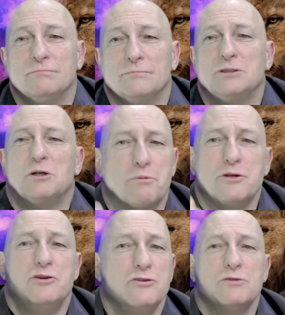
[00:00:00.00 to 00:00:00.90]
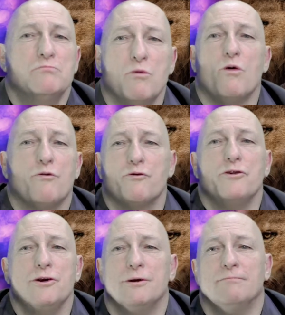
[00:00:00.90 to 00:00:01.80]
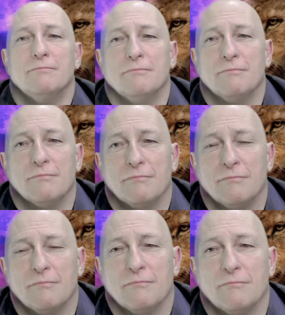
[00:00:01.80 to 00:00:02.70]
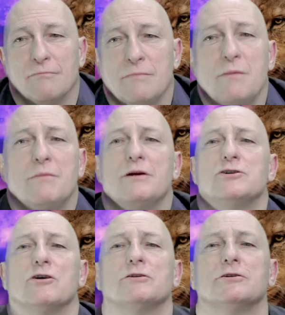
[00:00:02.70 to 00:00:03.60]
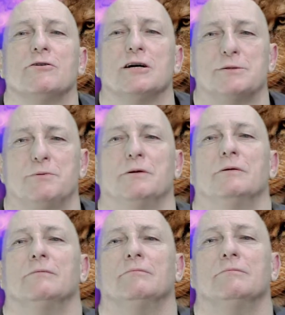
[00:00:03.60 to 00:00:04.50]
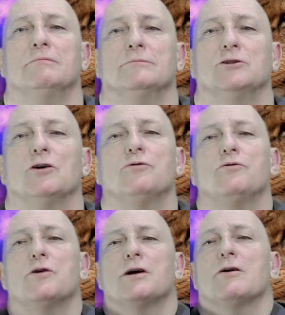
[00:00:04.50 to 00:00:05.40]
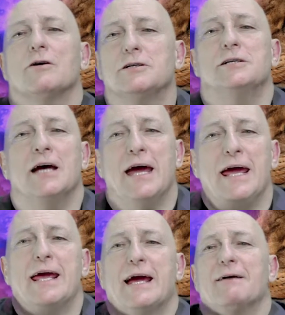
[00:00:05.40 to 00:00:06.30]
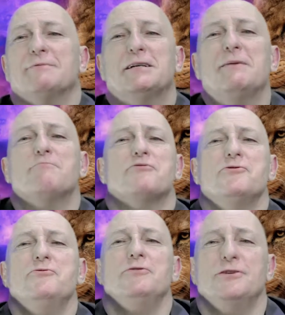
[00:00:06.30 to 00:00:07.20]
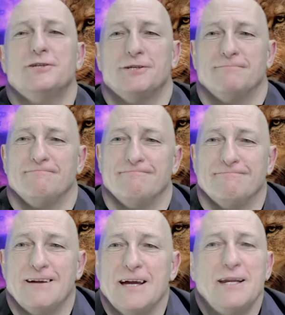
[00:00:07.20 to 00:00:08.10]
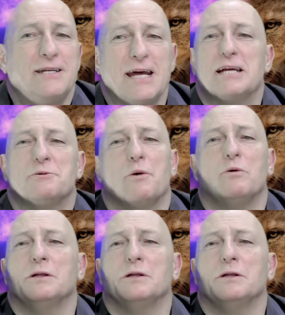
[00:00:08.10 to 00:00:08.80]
to produce more fruit? Remember in John's Gospel, John 14, God says he comes and he prunes. He takes away all the